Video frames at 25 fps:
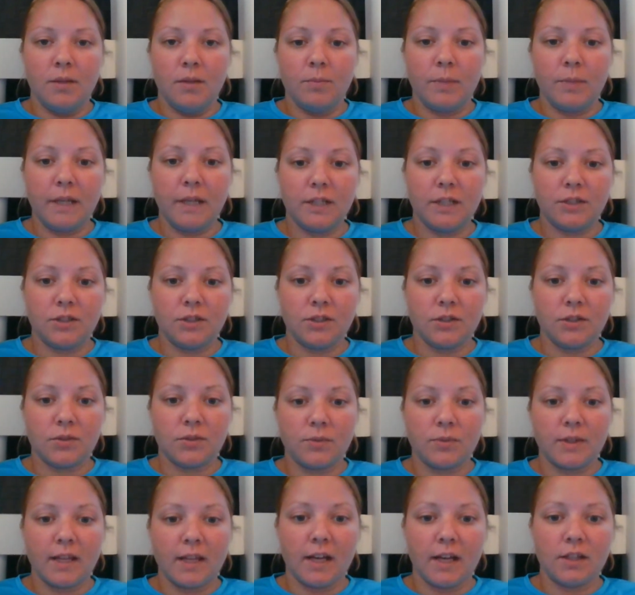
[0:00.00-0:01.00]
pictures
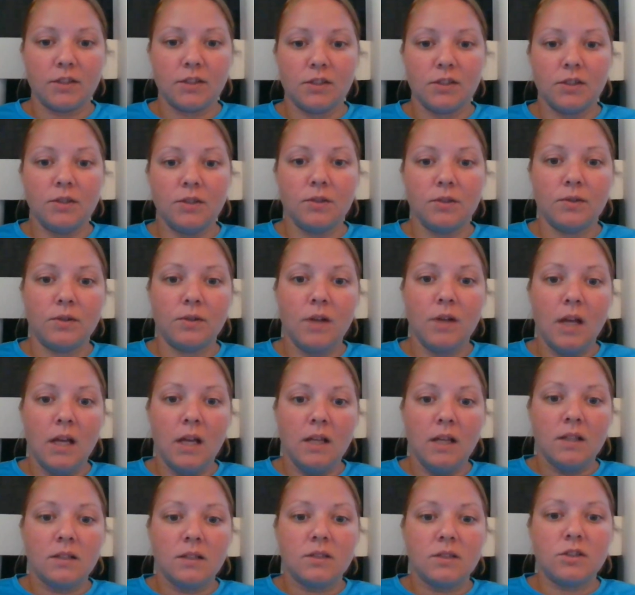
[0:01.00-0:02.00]
with that too,
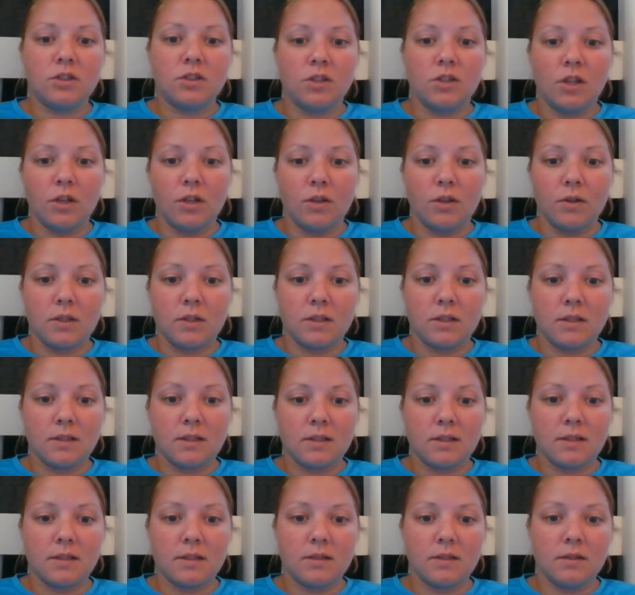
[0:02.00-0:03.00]
to show you, because
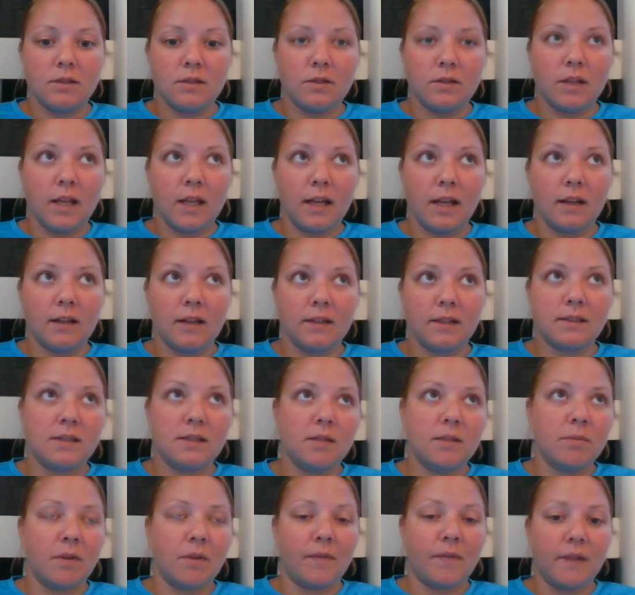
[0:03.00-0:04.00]
it's, you cannot
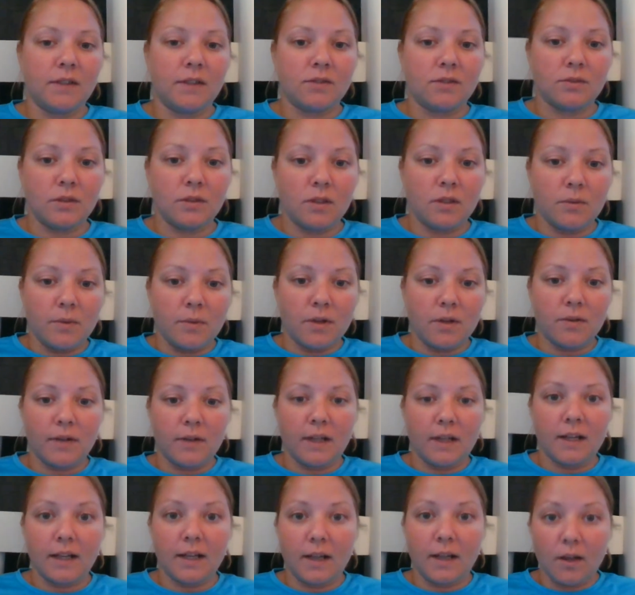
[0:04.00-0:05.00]
see my face really well
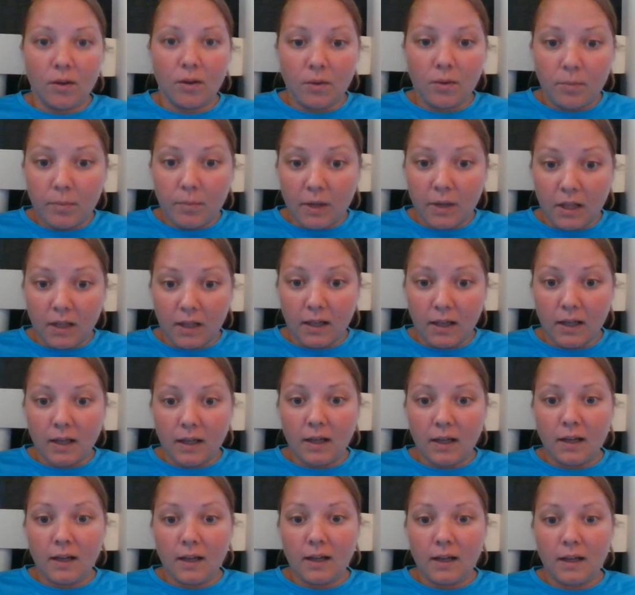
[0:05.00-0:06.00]
right now, but
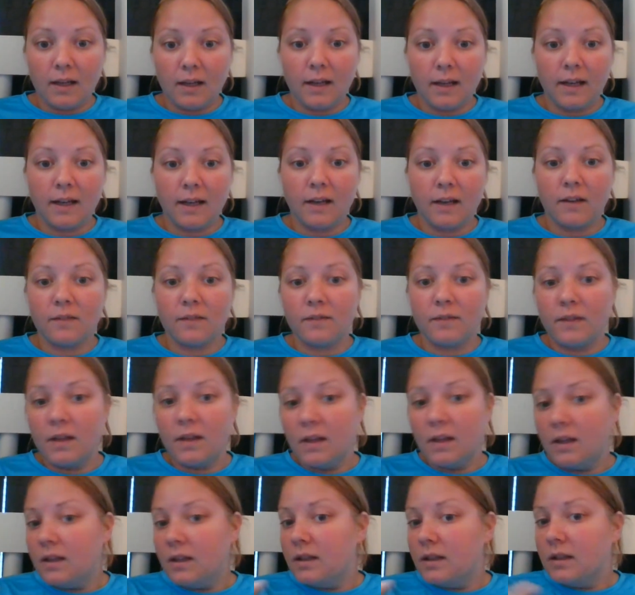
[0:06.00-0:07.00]
I have
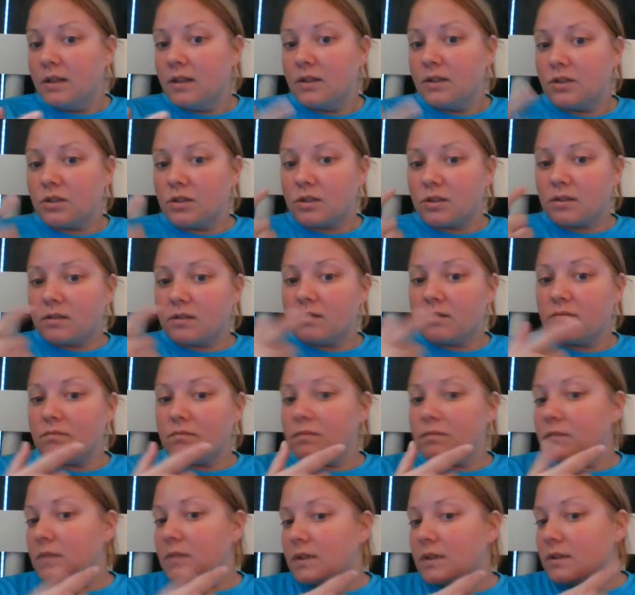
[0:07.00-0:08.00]
just
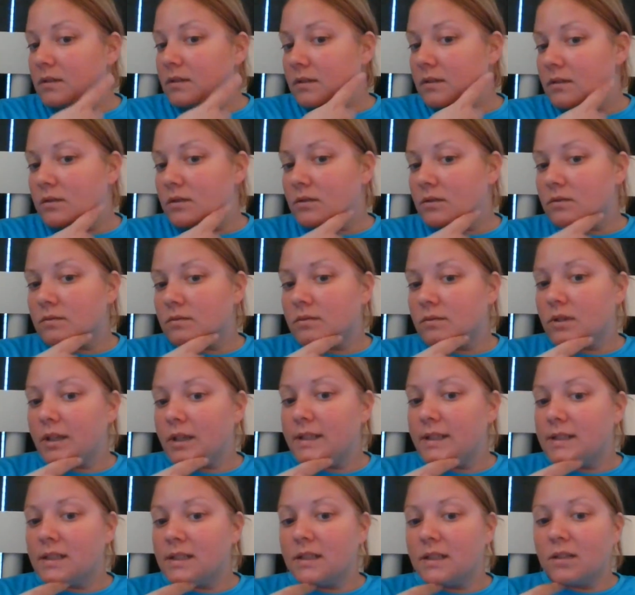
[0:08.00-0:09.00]

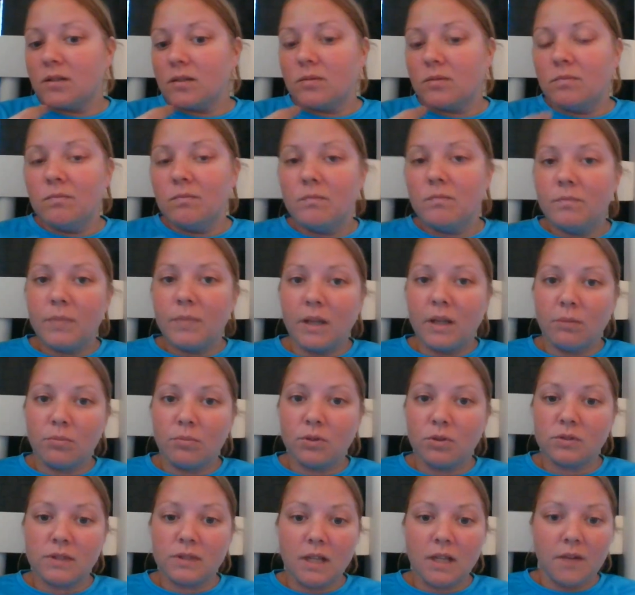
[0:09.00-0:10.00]
crazy
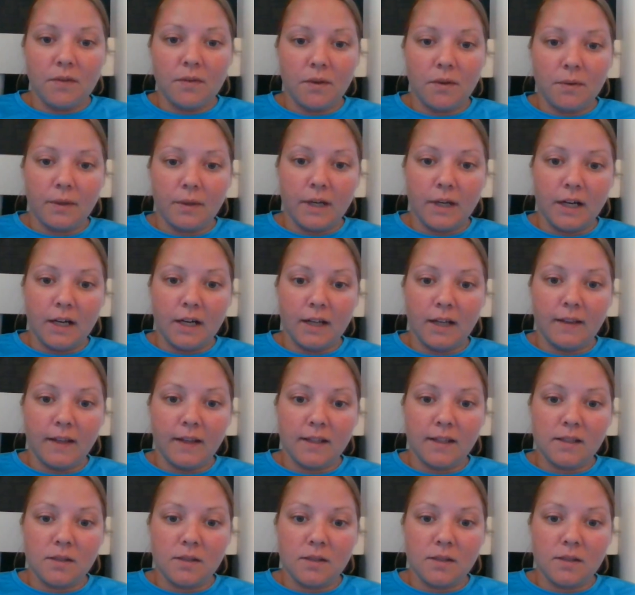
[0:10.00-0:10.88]
pimples everywhere, and